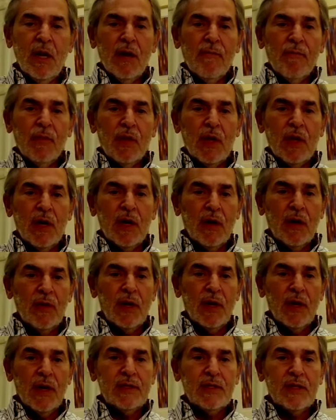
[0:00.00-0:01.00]
you know, the
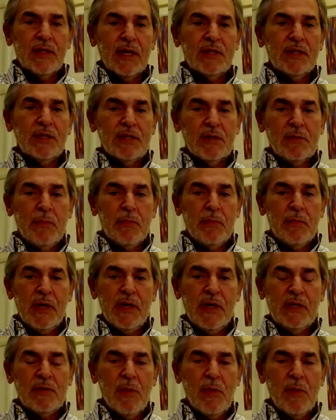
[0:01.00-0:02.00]
United States is a
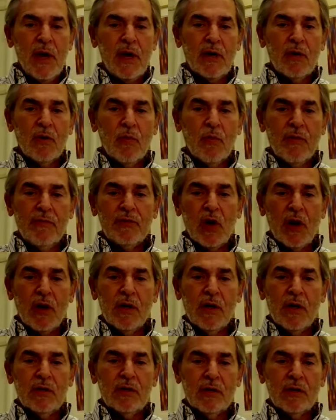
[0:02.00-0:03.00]
peacemaker. We've
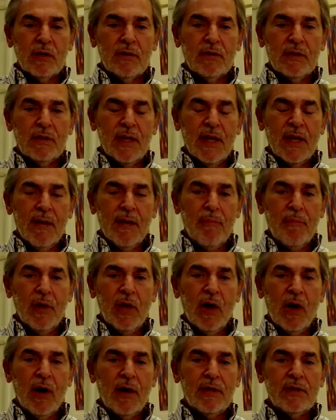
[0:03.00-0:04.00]
started to get
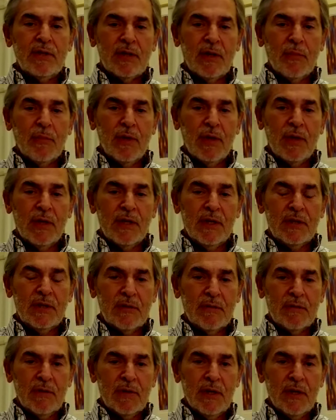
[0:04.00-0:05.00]
beyond some of these
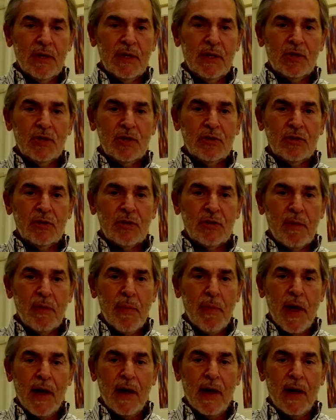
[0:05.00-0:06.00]
issues of the
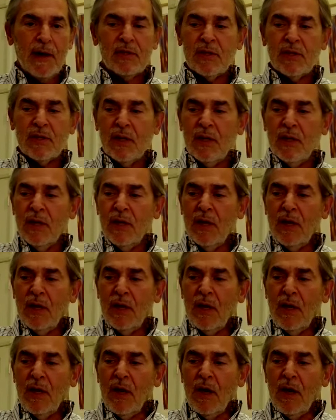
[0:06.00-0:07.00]
past,
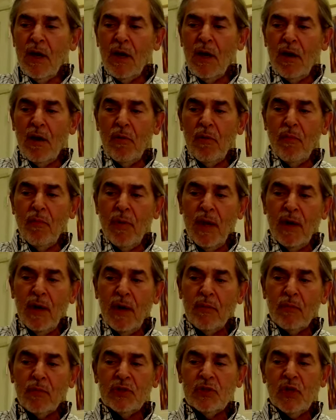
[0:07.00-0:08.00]

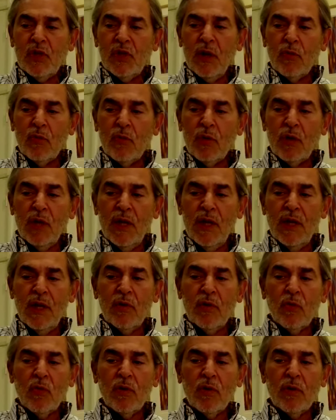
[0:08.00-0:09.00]
and we're
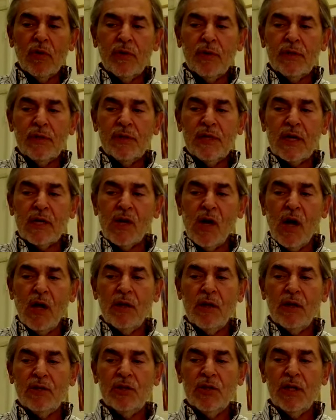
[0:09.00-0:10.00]
leading the world in
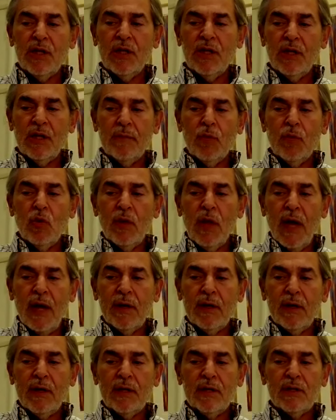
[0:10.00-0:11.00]
technology and moon
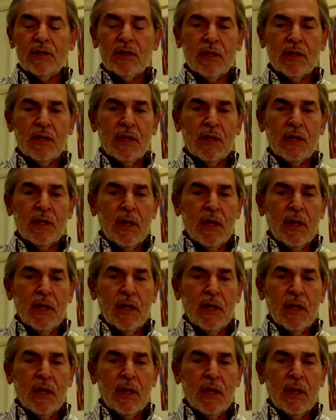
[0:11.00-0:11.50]
landings, and